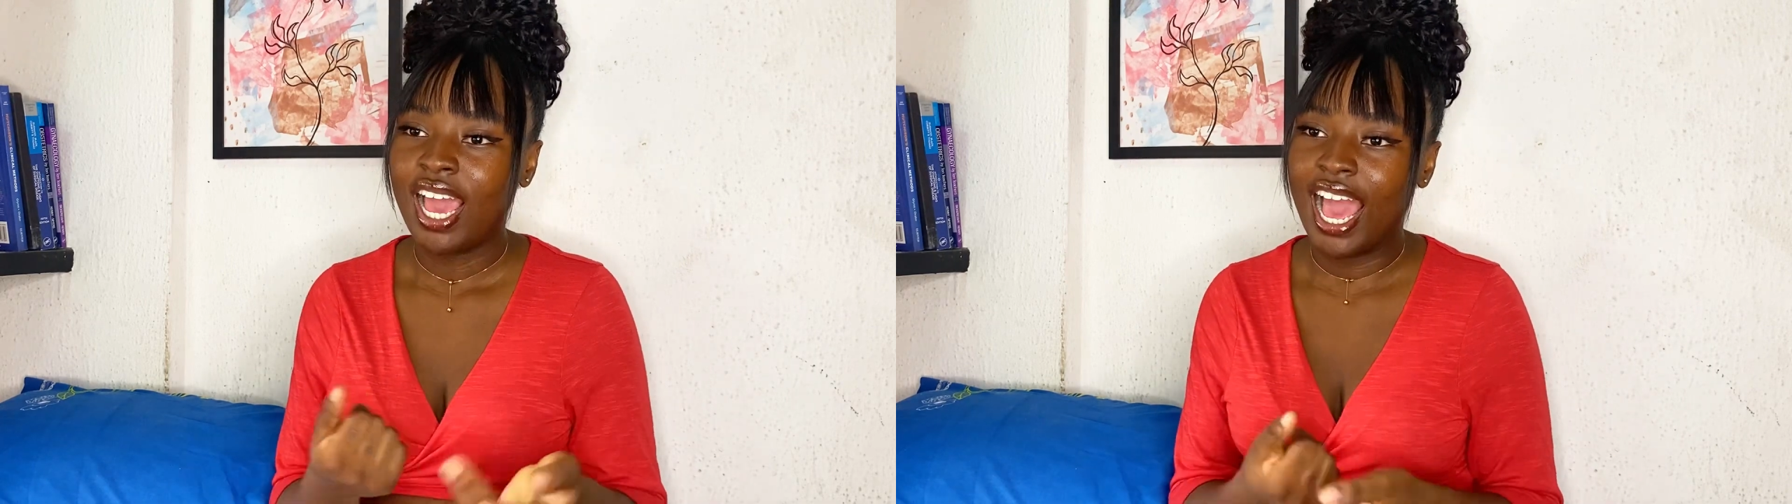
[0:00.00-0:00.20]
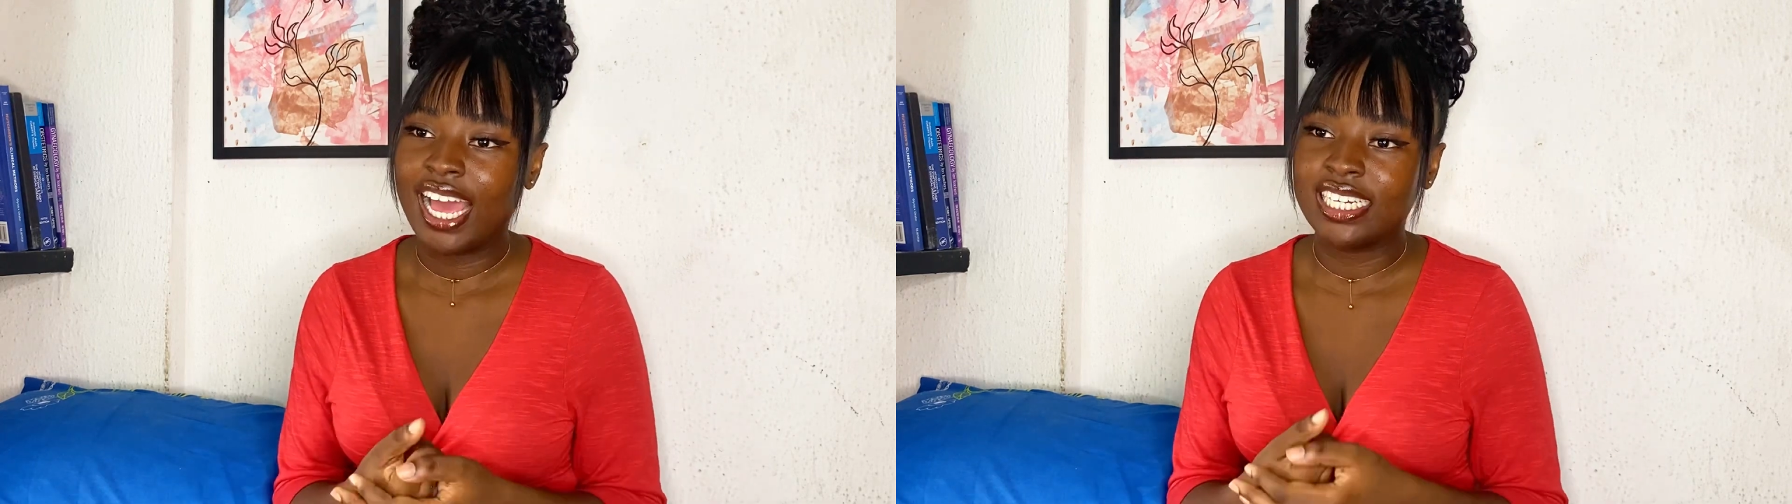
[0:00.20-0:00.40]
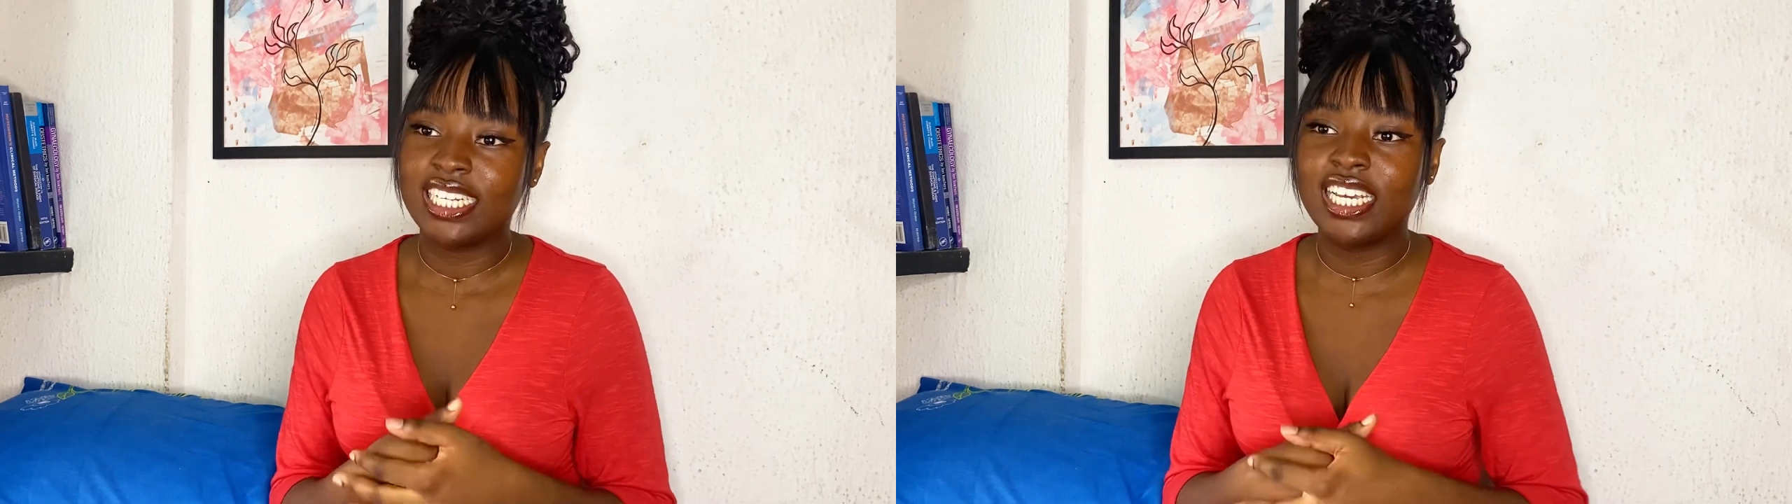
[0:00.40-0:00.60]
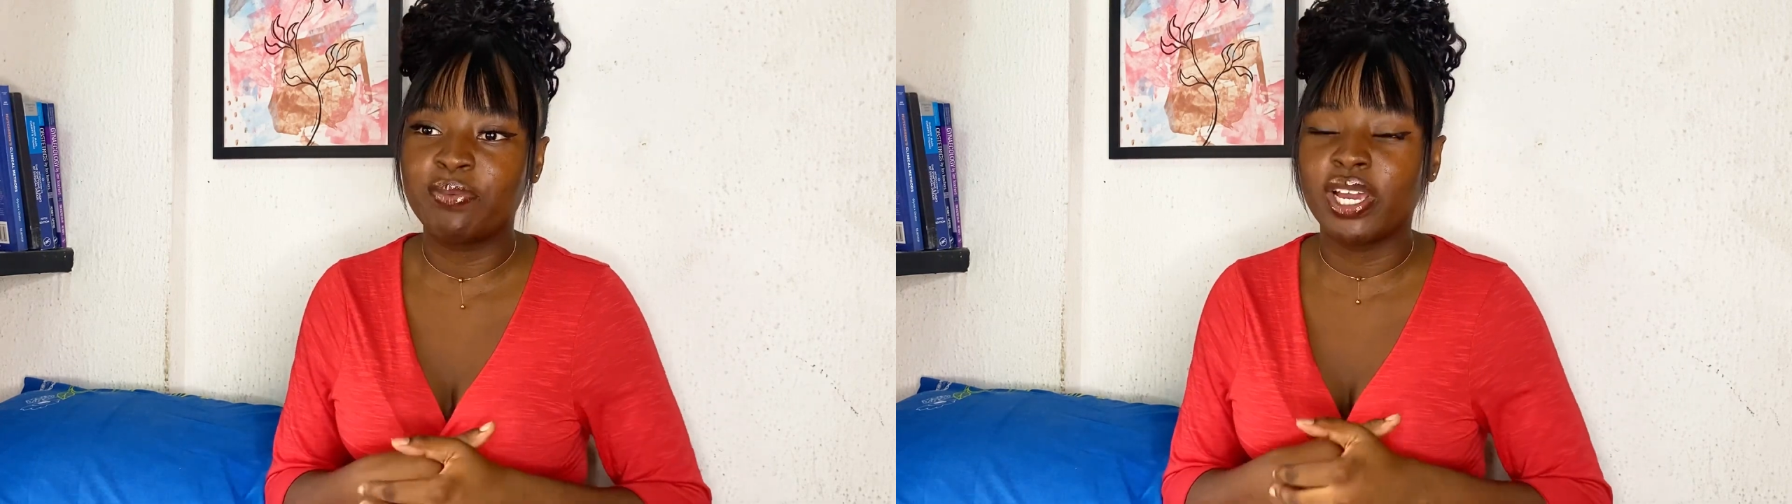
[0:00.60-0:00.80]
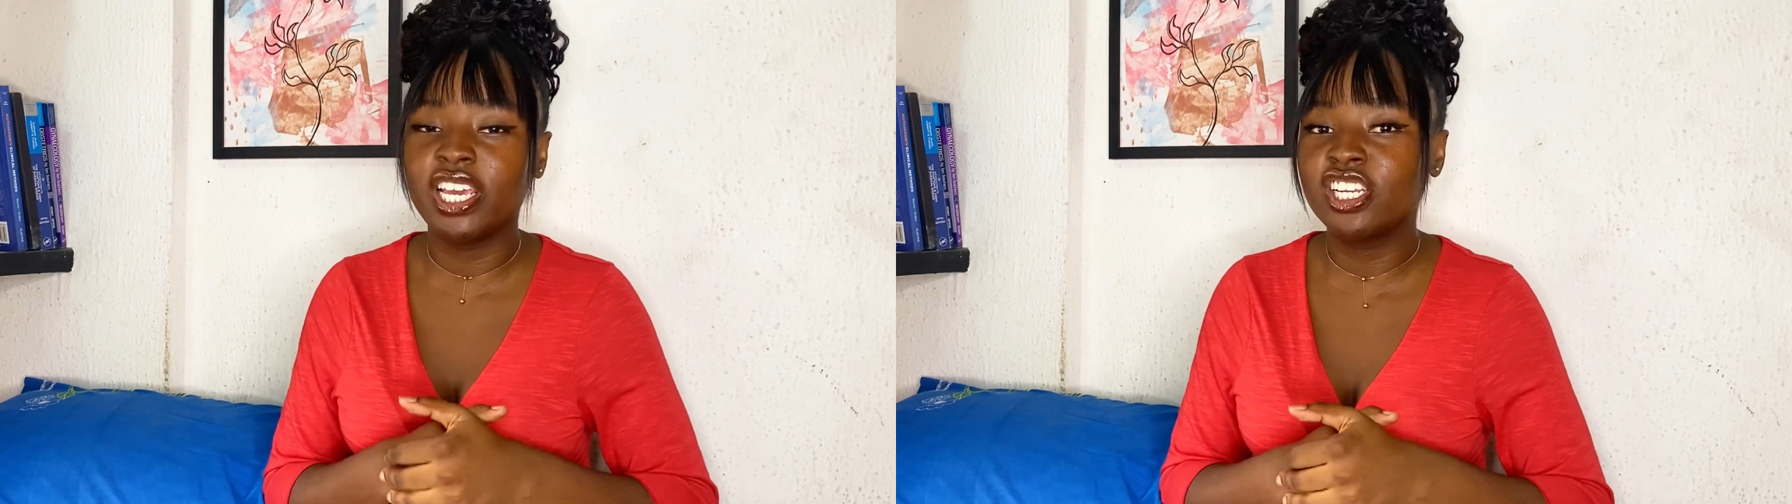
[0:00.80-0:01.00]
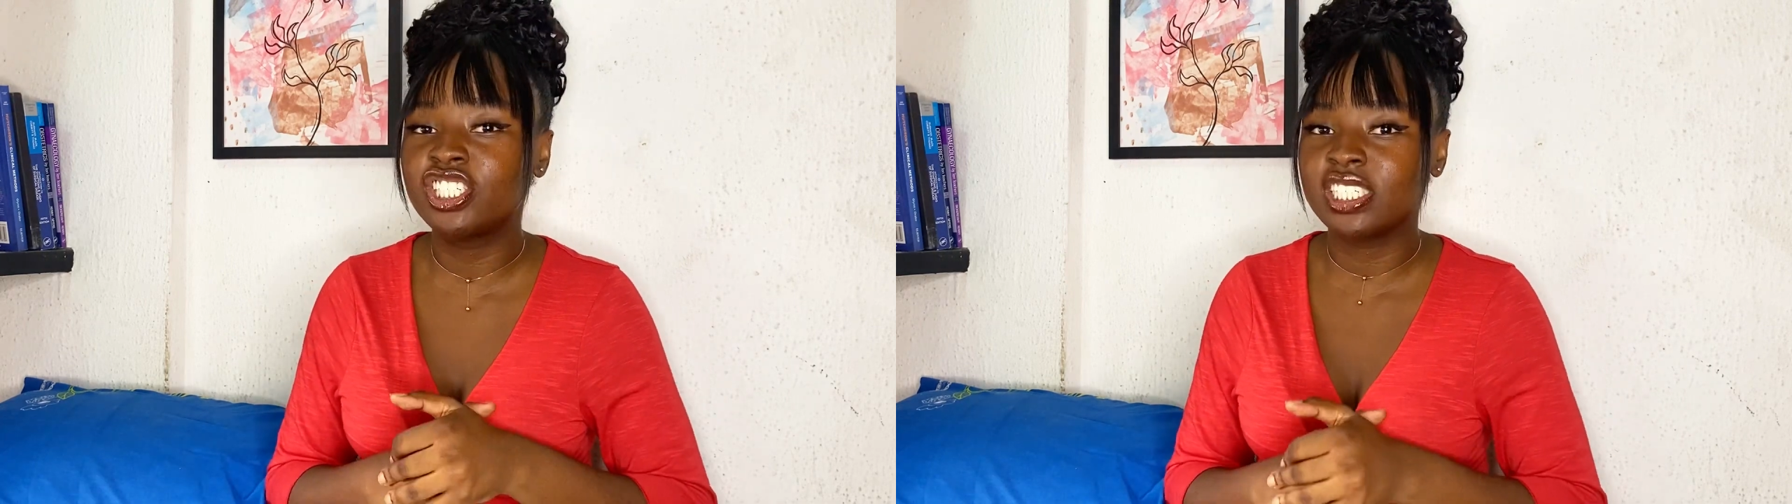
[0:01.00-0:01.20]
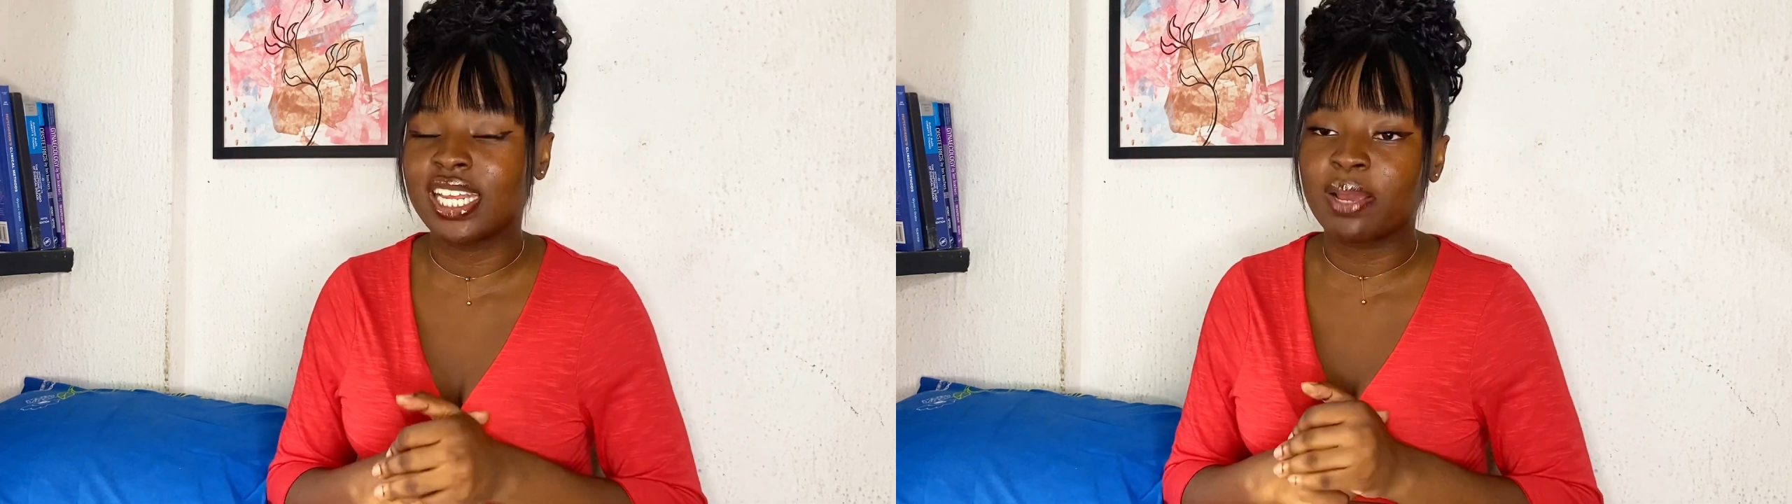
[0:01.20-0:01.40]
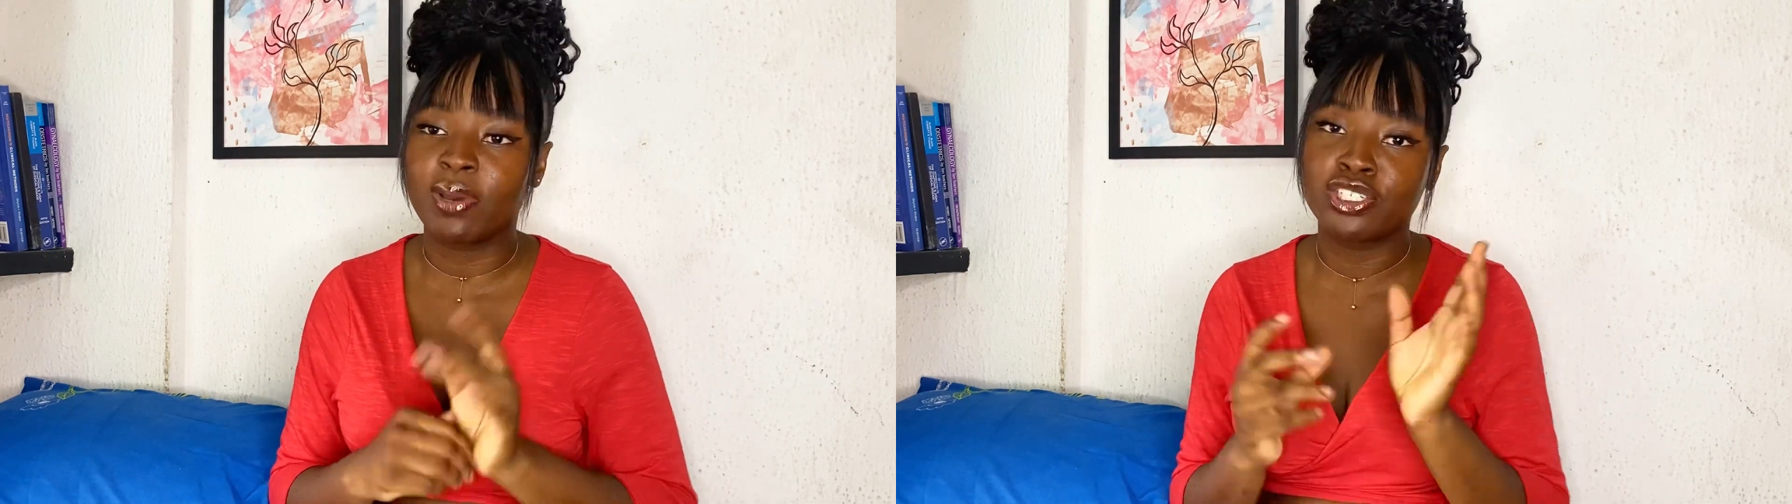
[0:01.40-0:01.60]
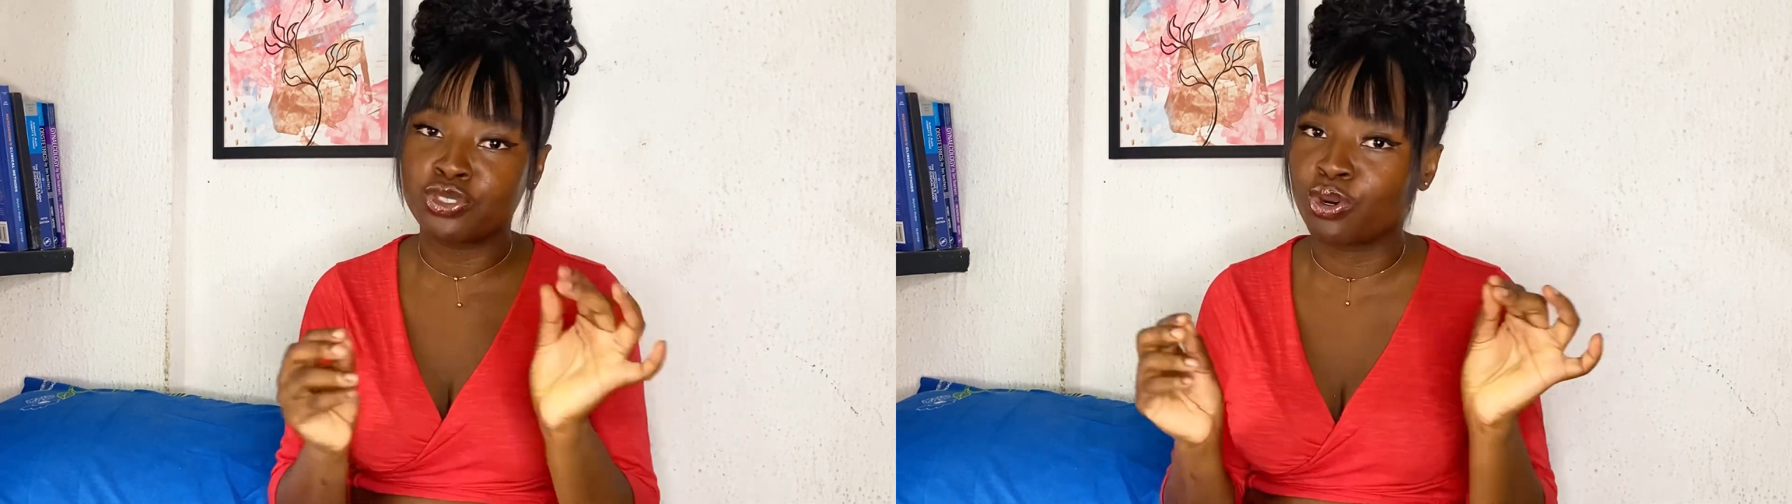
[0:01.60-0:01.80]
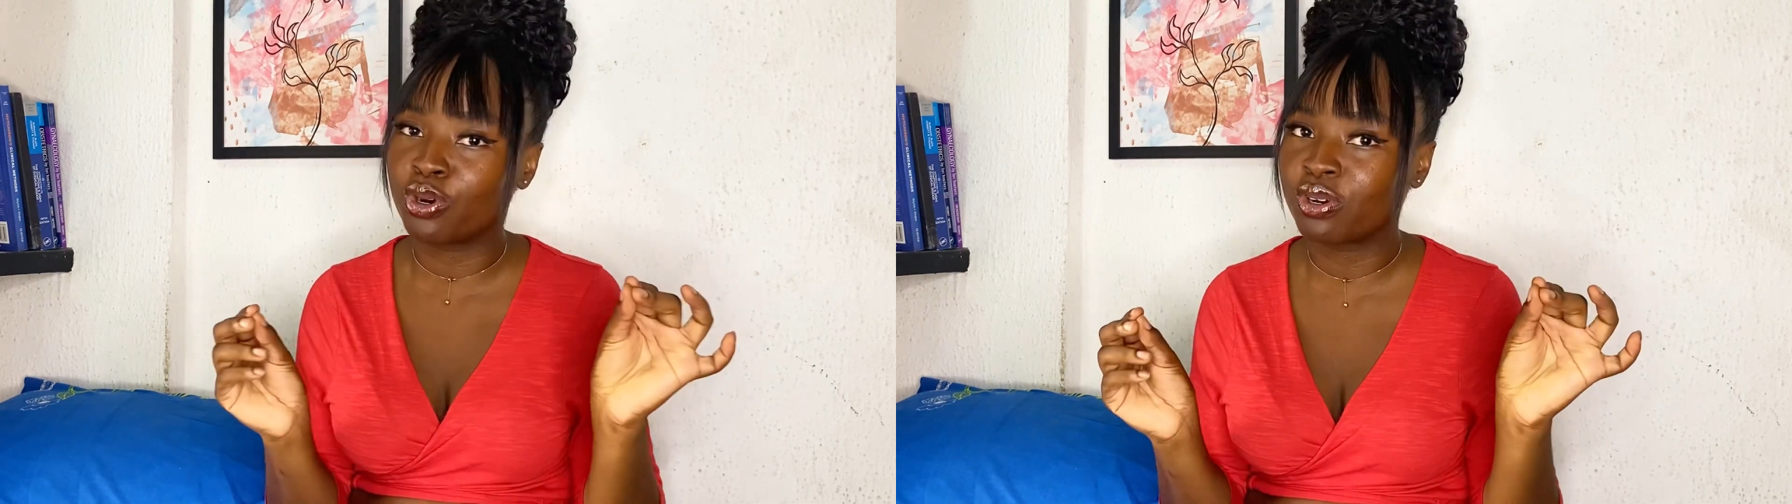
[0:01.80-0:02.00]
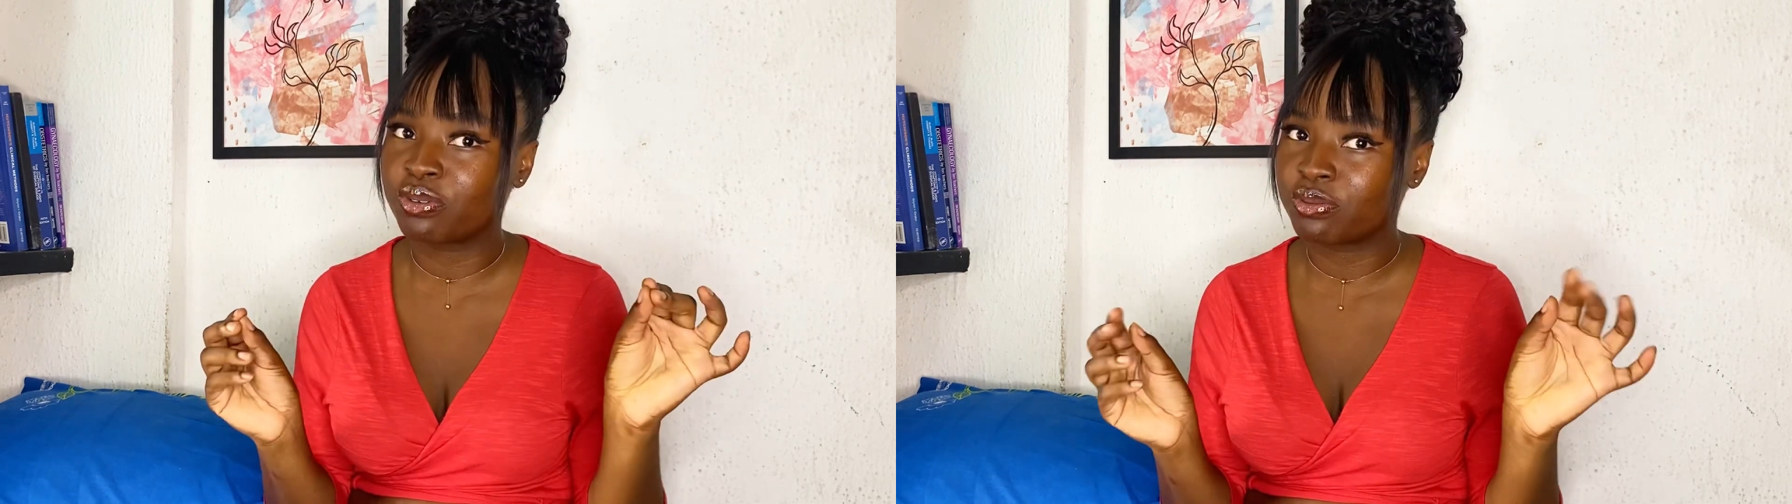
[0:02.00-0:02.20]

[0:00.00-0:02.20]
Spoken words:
in Igbo. And English is like my strong.